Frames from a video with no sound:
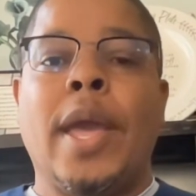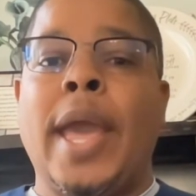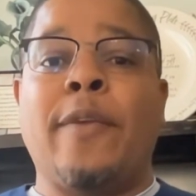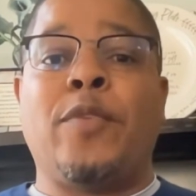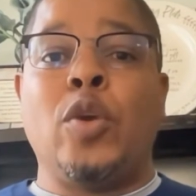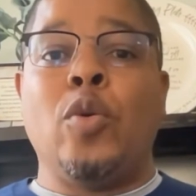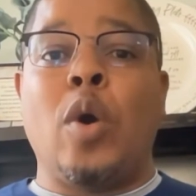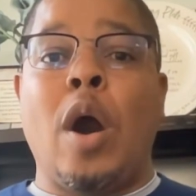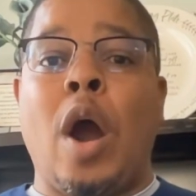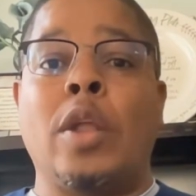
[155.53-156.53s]
If
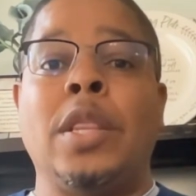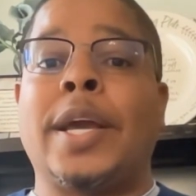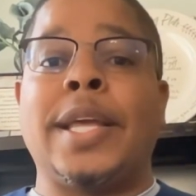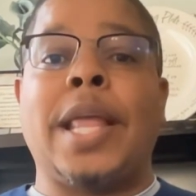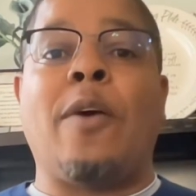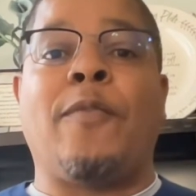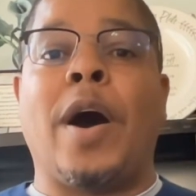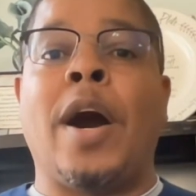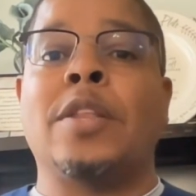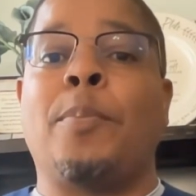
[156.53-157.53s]
you are looking out
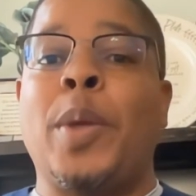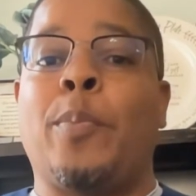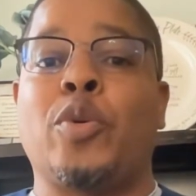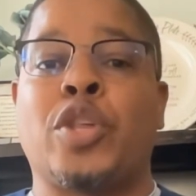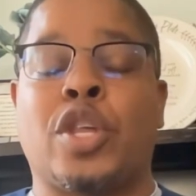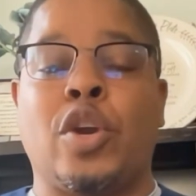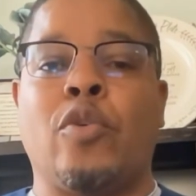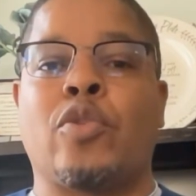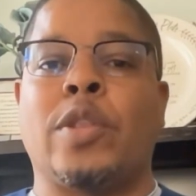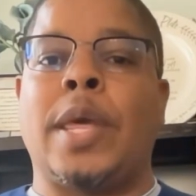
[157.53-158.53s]
for other people's
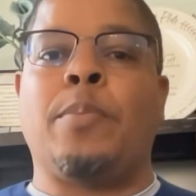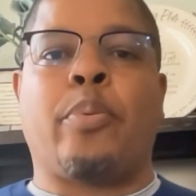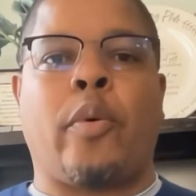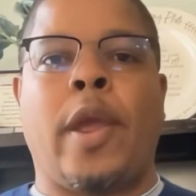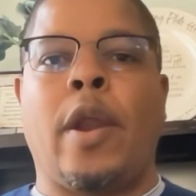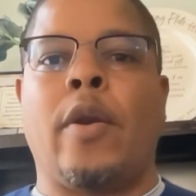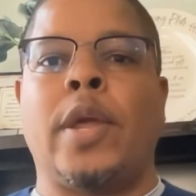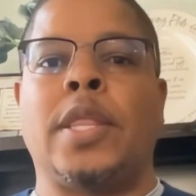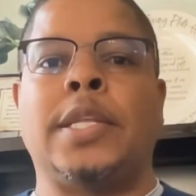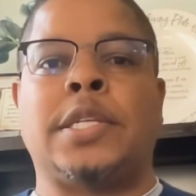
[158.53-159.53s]
children in prayer
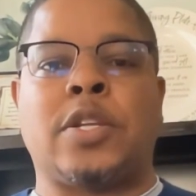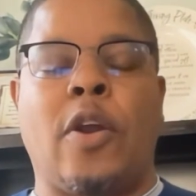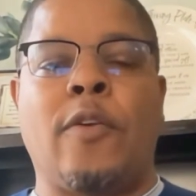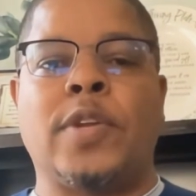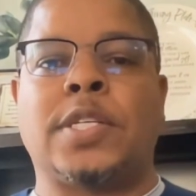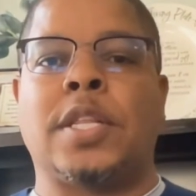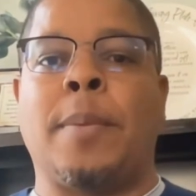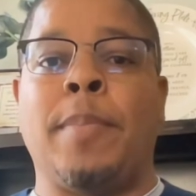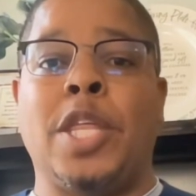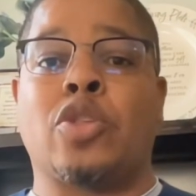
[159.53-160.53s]
and in service and
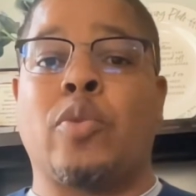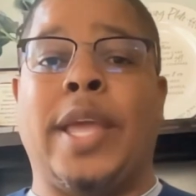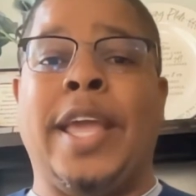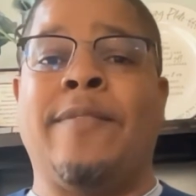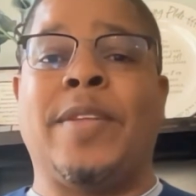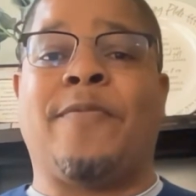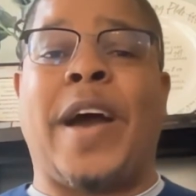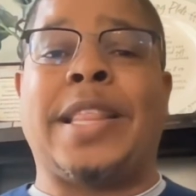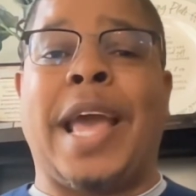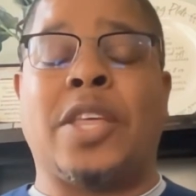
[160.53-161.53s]
in ministry, even
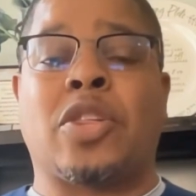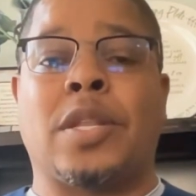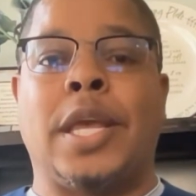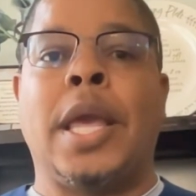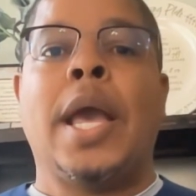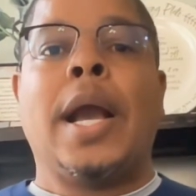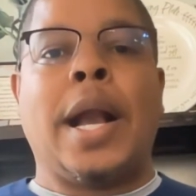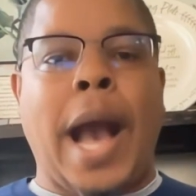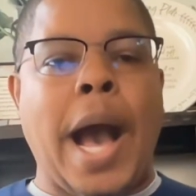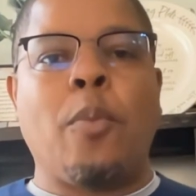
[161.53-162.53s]
financially,
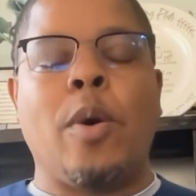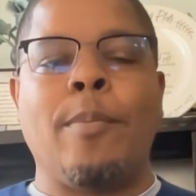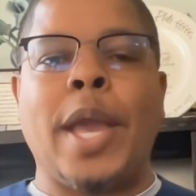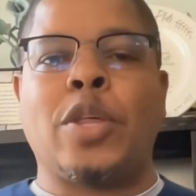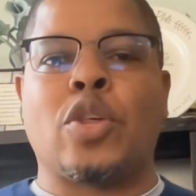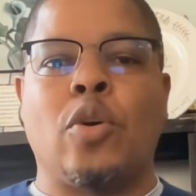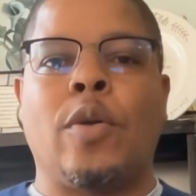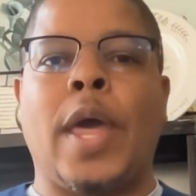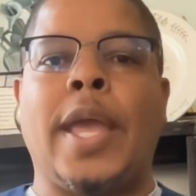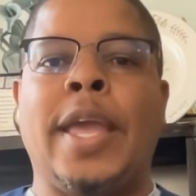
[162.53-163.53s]
God will make sure
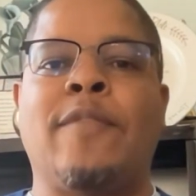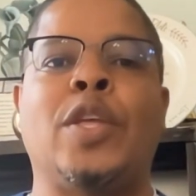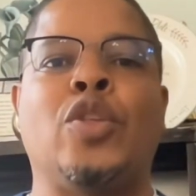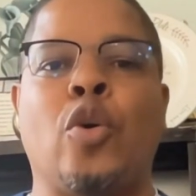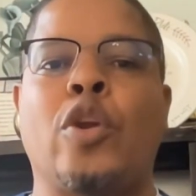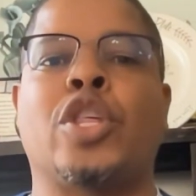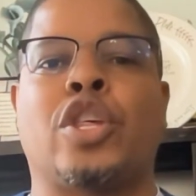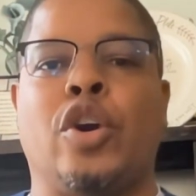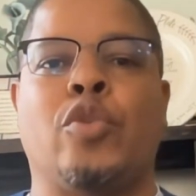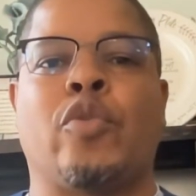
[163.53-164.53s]
that even your
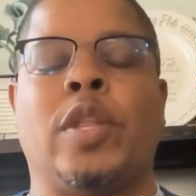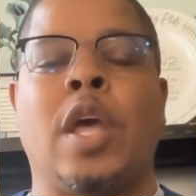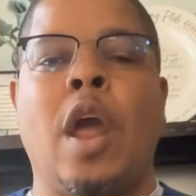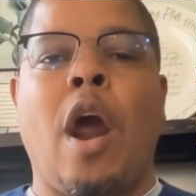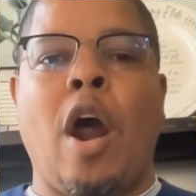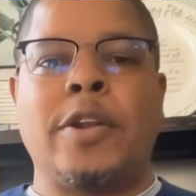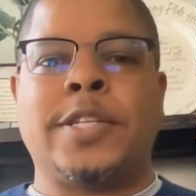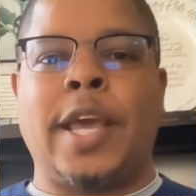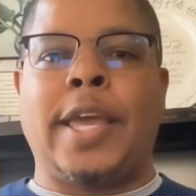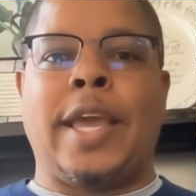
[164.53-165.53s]
children are
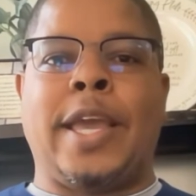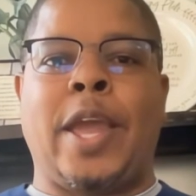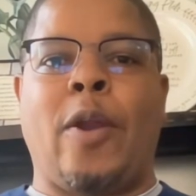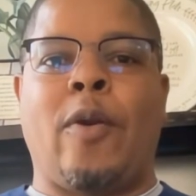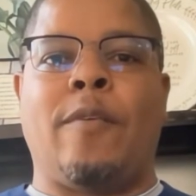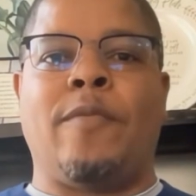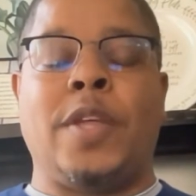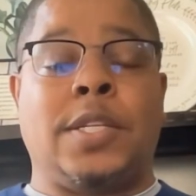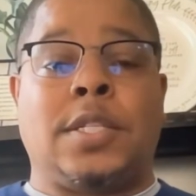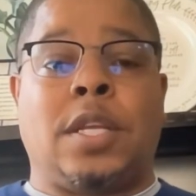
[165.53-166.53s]
taken care of.
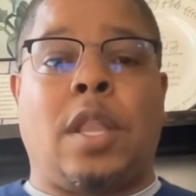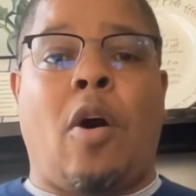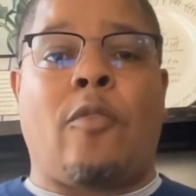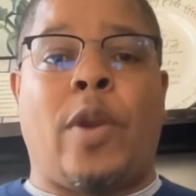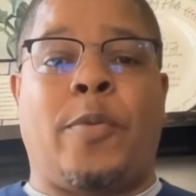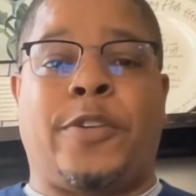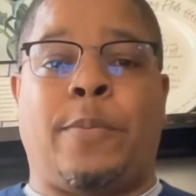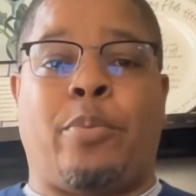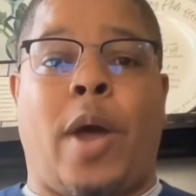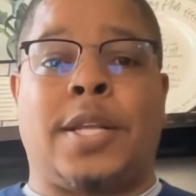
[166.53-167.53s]
This is the law of
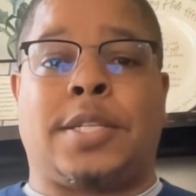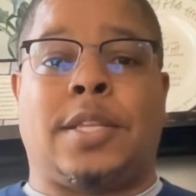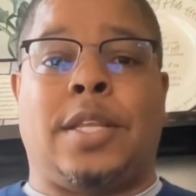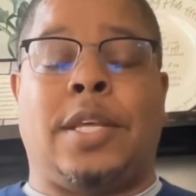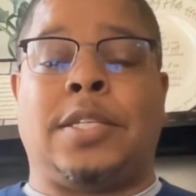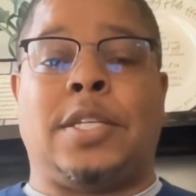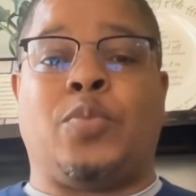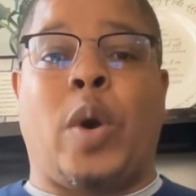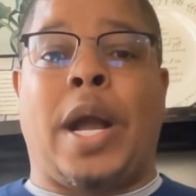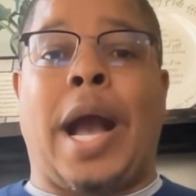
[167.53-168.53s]
reciprocity. This is
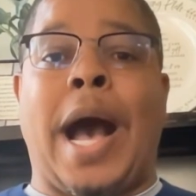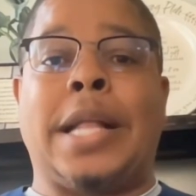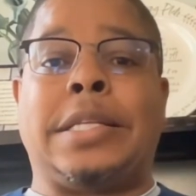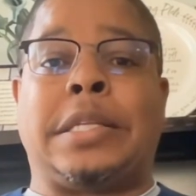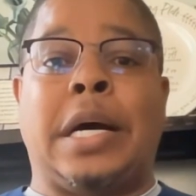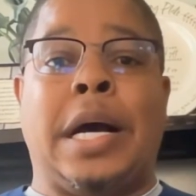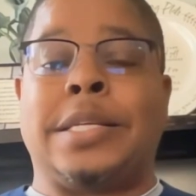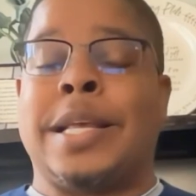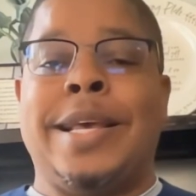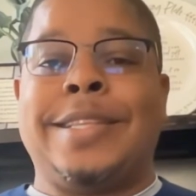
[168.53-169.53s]
what God
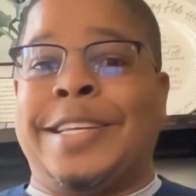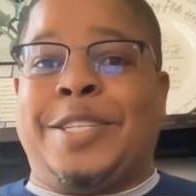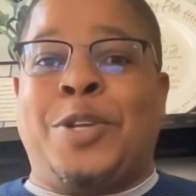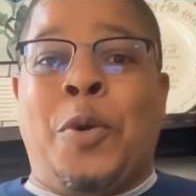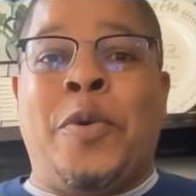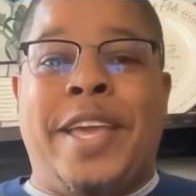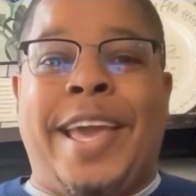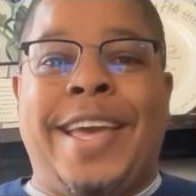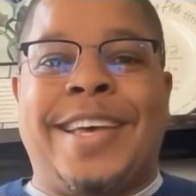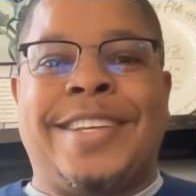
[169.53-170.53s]
does. This is who He
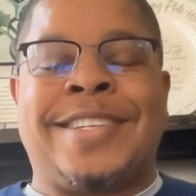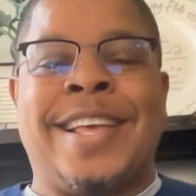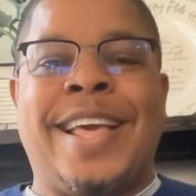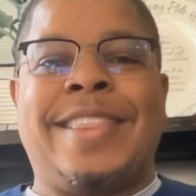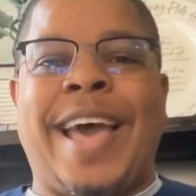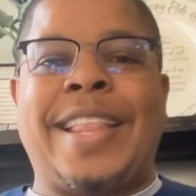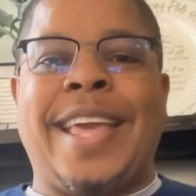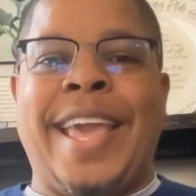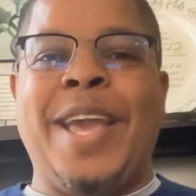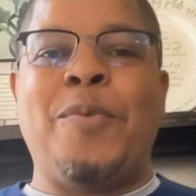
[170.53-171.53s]
is, that
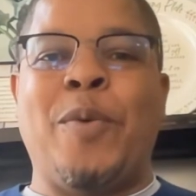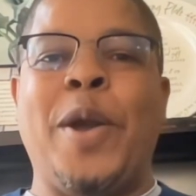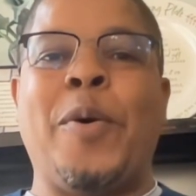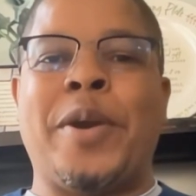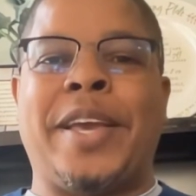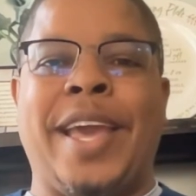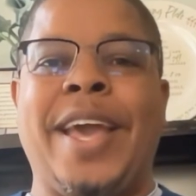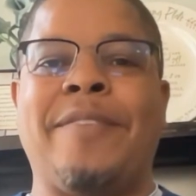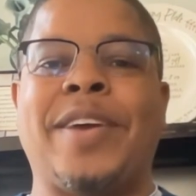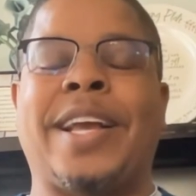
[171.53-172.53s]
He will
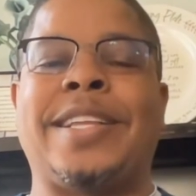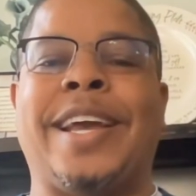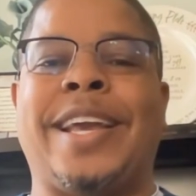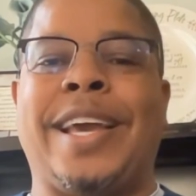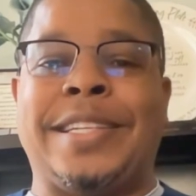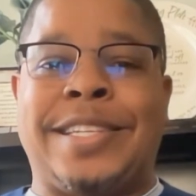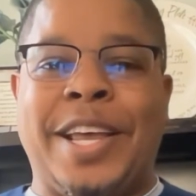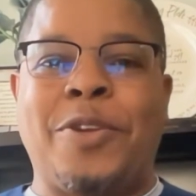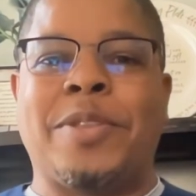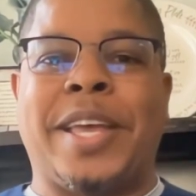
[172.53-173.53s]
give and
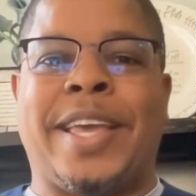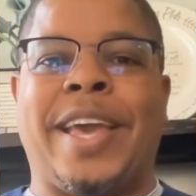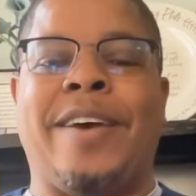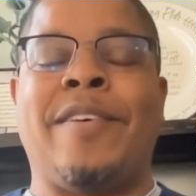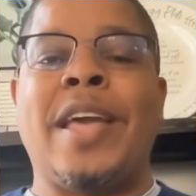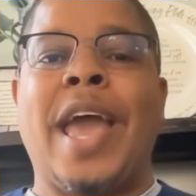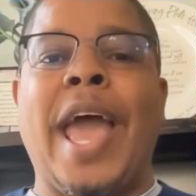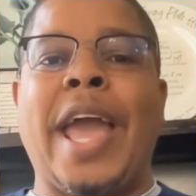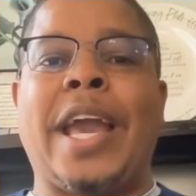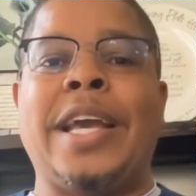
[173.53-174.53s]
continue to give
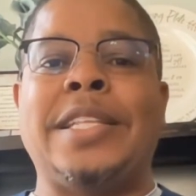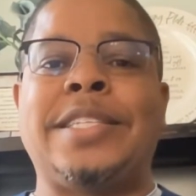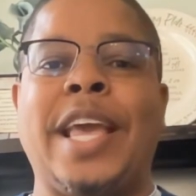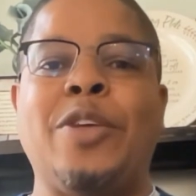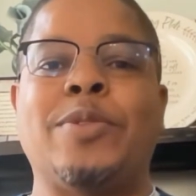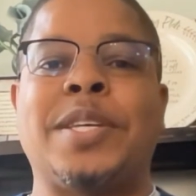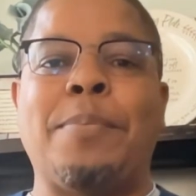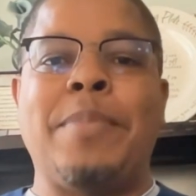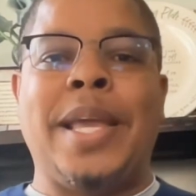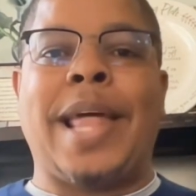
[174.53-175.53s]
and continue to
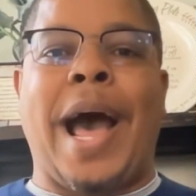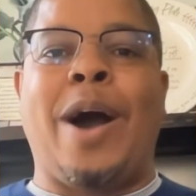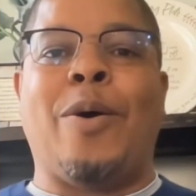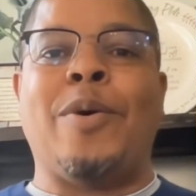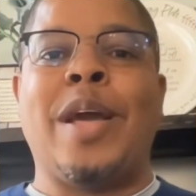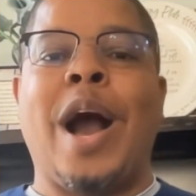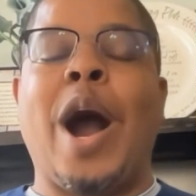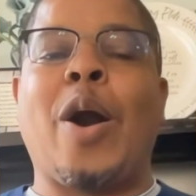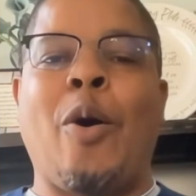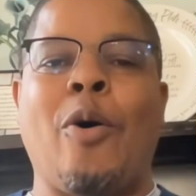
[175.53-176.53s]
mete out
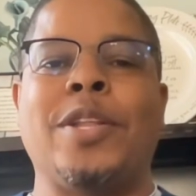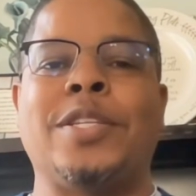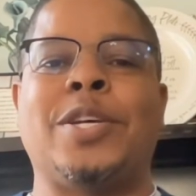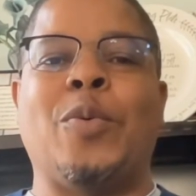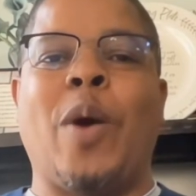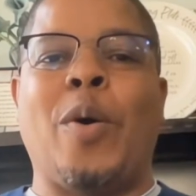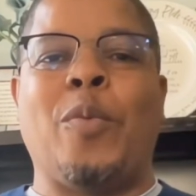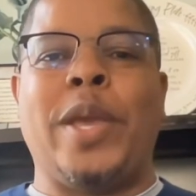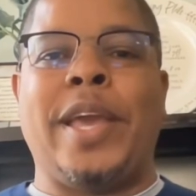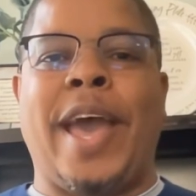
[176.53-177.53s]
according to what
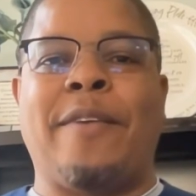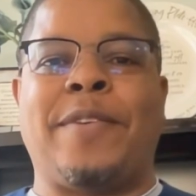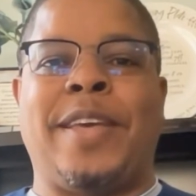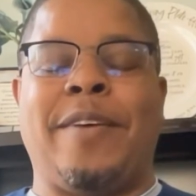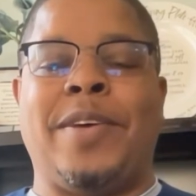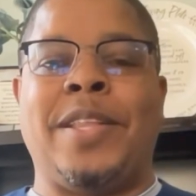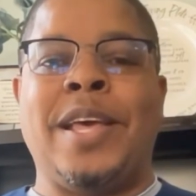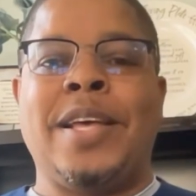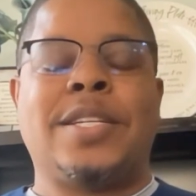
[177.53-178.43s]
we have given.